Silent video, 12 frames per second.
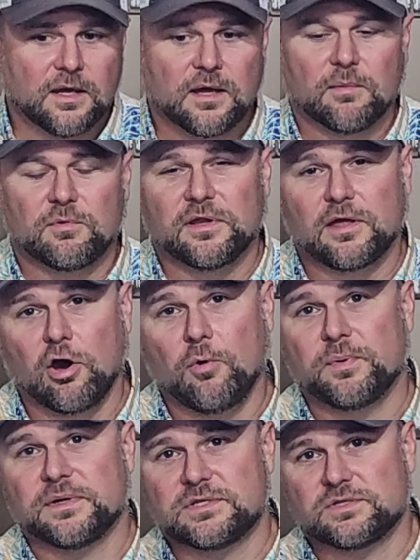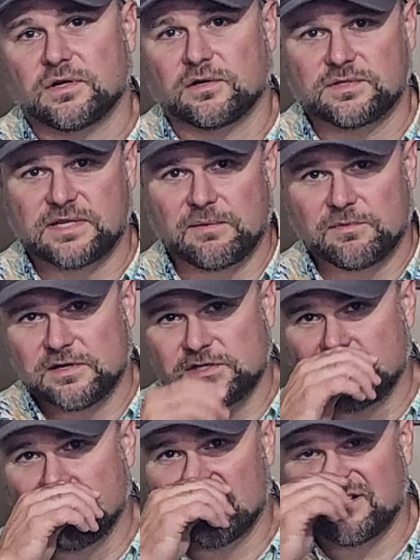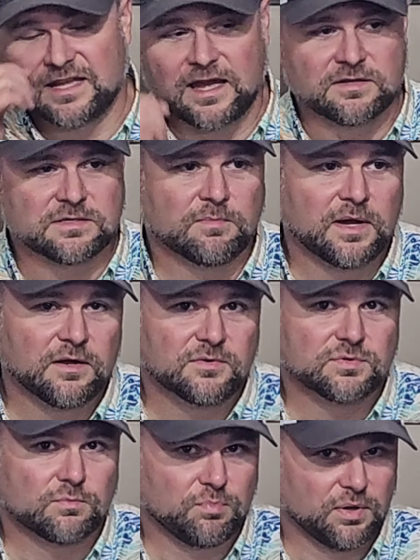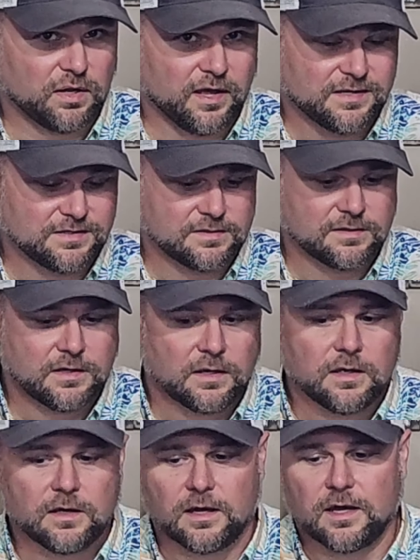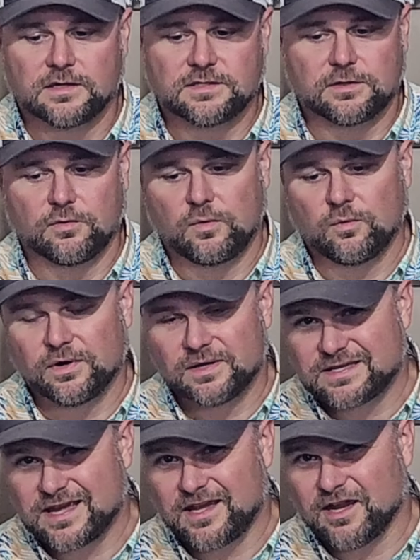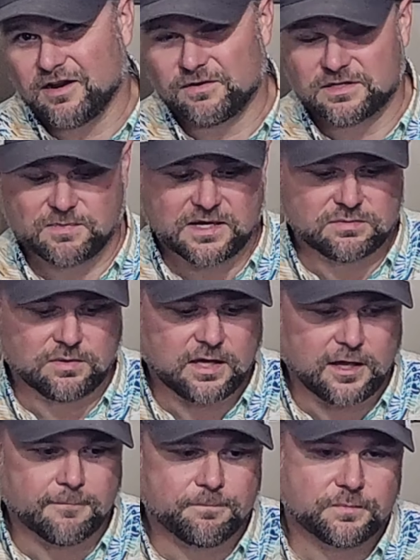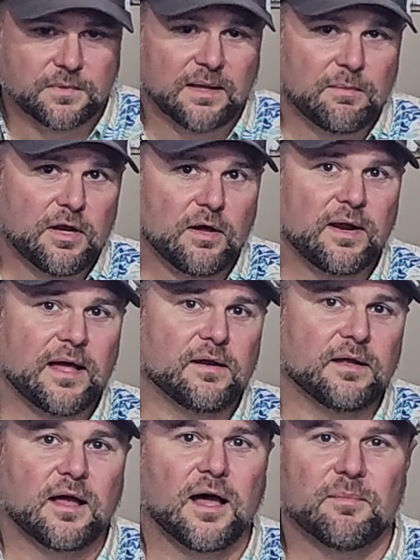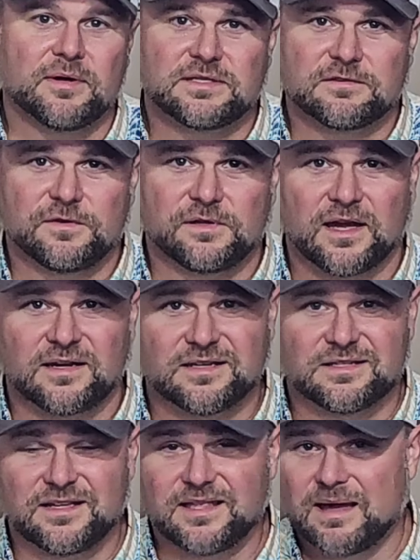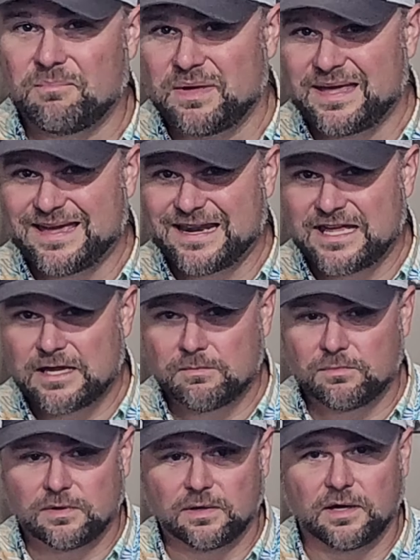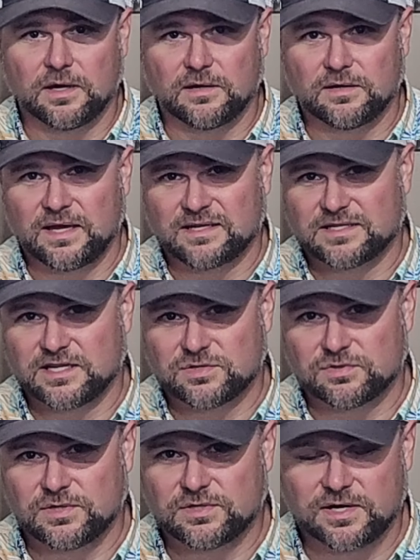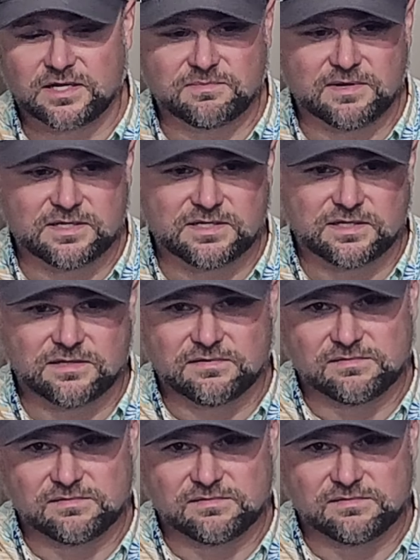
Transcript: I'm really hoping this truck will take me to 200,000 miles plus. So we want to take care of it as best we can. But let me know down in the comments if you'd like to see that B&M accessory transmission